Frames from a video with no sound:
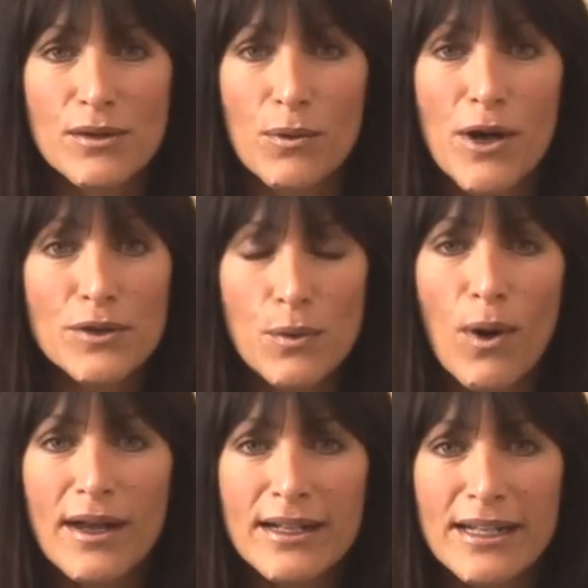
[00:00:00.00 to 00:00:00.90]
is the most
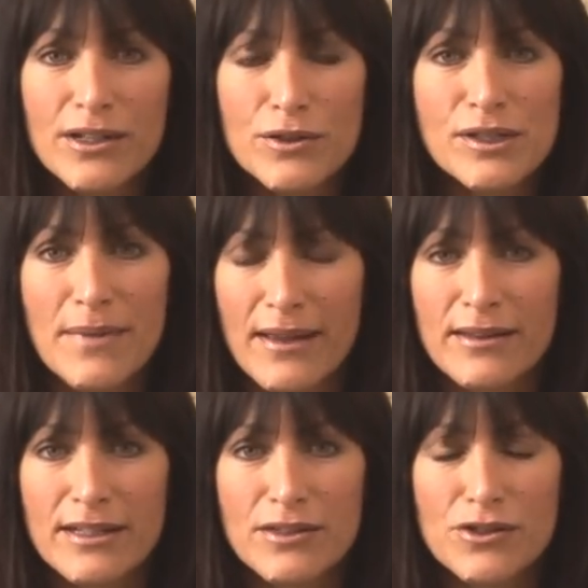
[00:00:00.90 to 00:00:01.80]
widely used
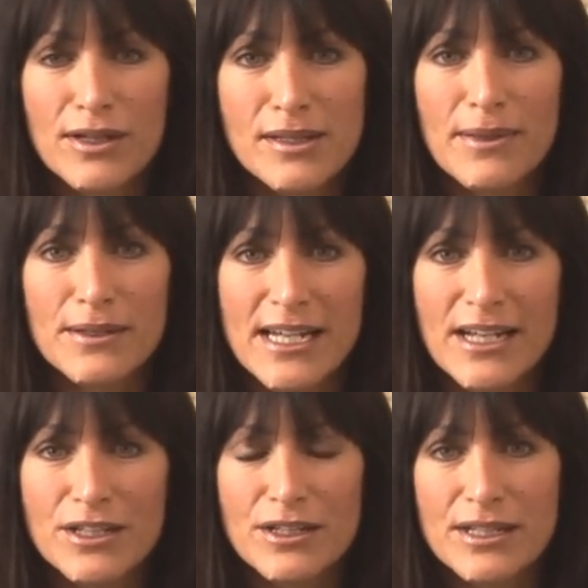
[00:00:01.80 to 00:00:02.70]
method in
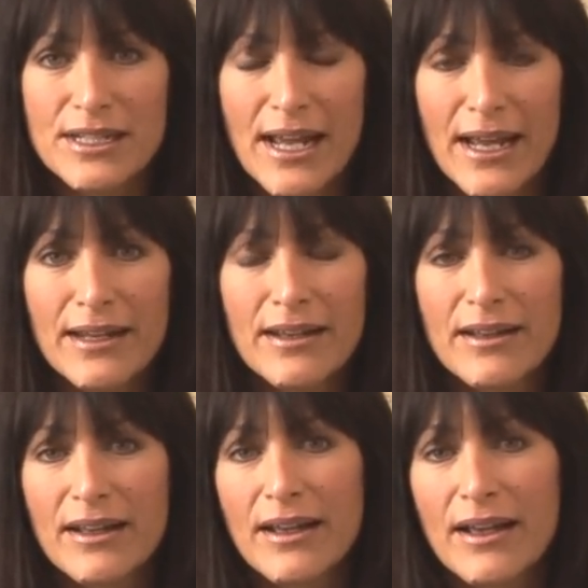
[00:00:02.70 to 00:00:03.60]
transplantation today.
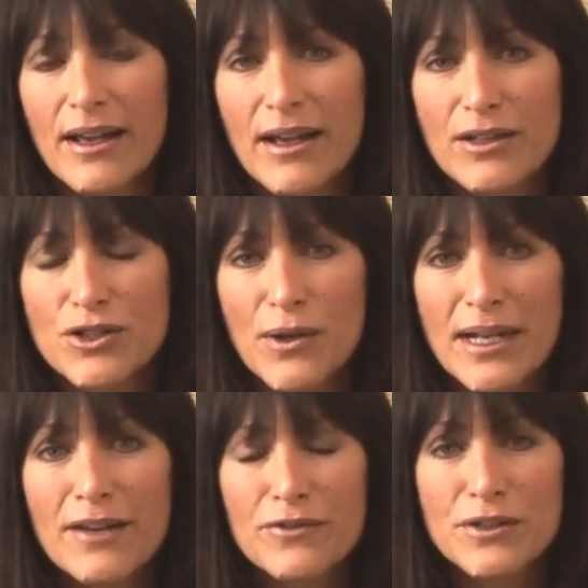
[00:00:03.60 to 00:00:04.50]
During an